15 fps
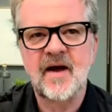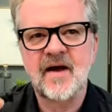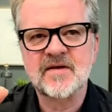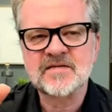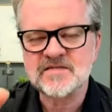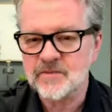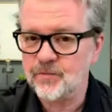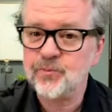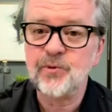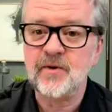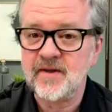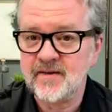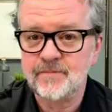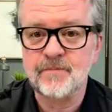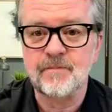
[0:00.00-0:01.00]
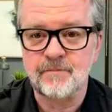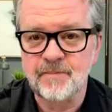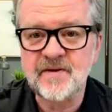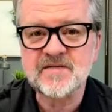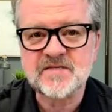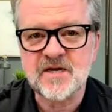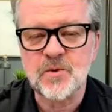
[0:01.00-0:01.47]
some pretty
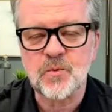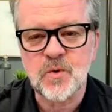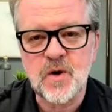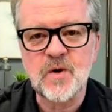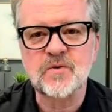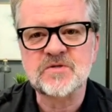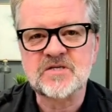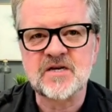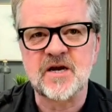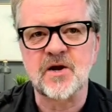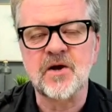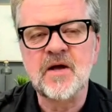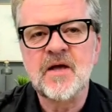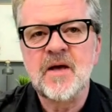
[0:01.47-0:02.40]
busy roads here.